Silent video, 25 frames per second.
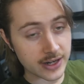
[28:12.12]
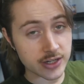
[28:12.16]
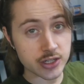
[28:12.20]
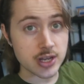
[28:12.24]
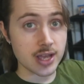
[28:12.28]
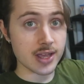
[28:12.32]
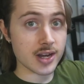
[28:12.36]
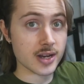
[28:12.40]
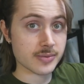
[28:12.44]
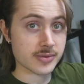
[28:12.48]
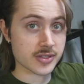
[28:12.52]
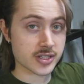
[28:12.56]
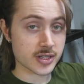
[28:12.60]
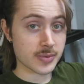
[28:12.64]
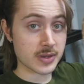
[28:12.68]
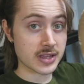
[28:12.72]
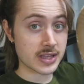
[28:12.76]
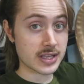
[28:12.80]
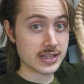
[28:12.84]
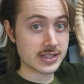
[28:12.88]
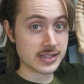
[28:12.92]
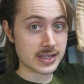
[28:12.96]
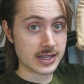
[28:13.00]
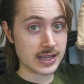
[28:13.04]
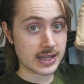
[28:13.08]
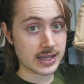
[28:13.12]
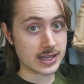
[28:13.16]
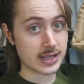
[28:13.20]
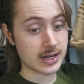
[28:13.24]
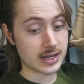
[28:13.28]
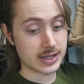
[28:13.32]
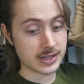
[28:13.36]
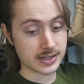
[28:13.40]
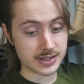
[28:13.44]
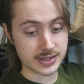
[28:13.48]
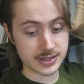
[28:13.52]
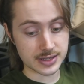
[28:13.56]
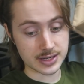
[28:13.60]
I actually end up stripping these
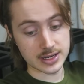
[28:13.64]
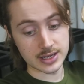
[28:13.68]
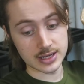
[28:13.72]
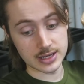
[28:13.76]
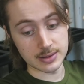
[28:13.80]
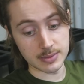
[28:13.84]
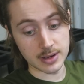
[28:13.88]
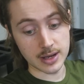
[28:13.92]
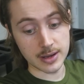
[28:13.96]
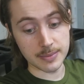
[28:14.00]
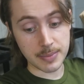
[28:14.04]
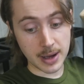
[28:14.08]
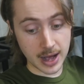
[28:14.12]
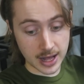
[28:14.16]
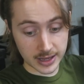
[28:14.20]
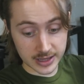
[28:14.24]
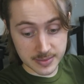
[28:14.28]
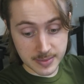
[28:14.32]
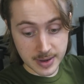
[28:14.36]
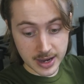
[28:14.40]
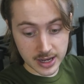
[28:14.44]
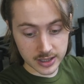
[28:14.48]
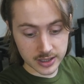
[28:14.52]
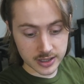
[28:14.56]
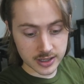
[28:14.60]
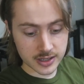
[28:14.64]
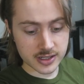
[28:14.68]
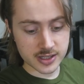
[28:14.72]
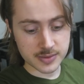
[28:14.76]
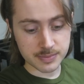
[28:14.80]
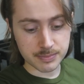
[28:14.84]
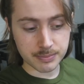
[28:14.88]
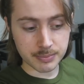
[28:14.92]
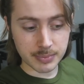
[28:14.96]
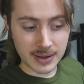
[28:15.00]
in some poly mailers,